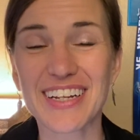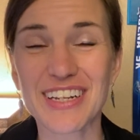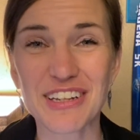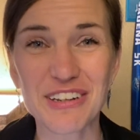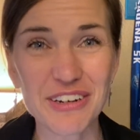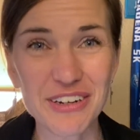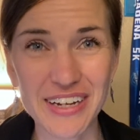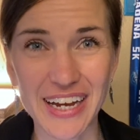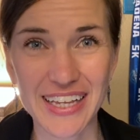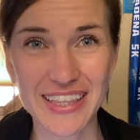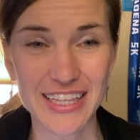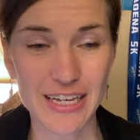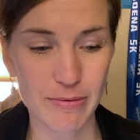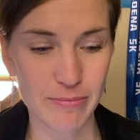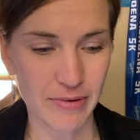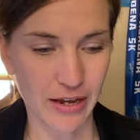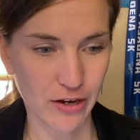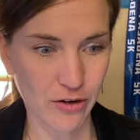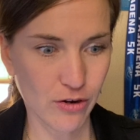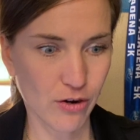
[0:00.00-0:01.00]
look at
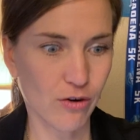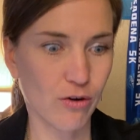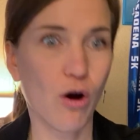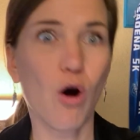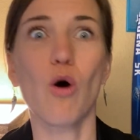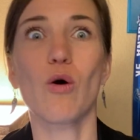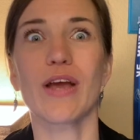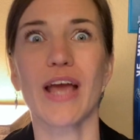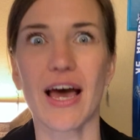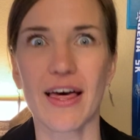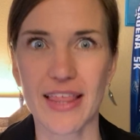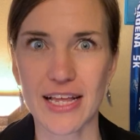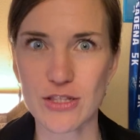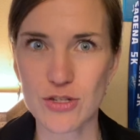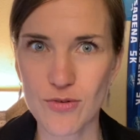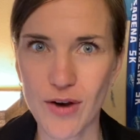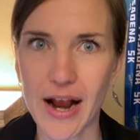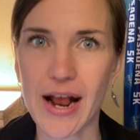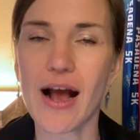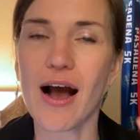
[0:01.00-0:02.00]
them and go, oh yeah,
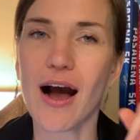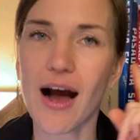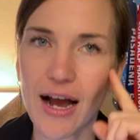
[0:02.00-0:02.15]
that's right.